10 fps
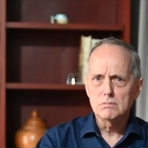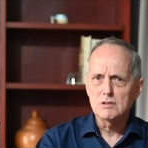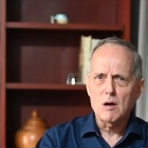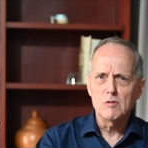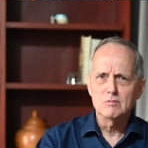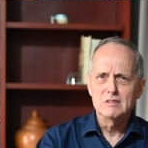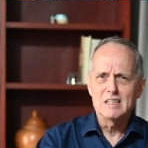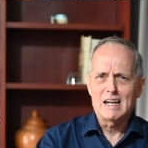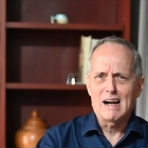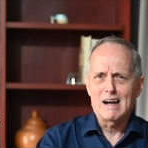So
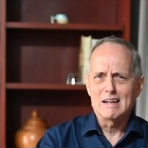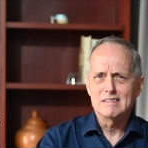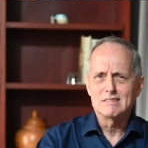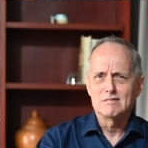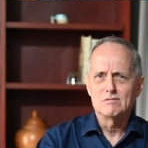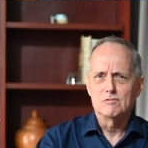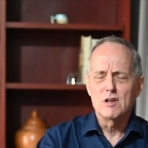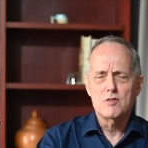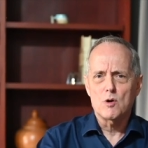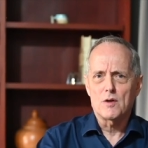yeah, I
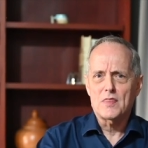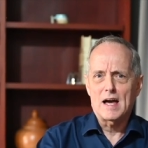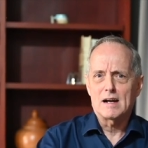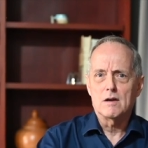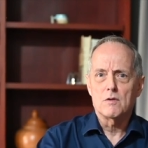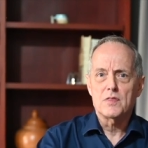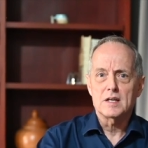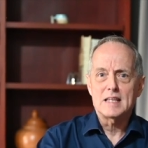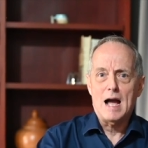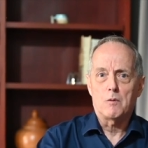rethought that. I don't
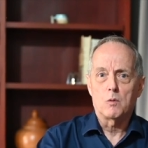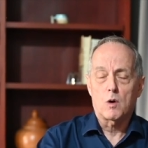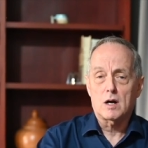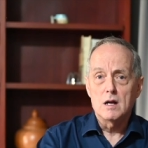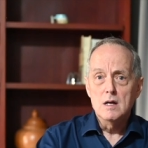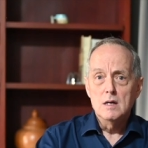think that will work.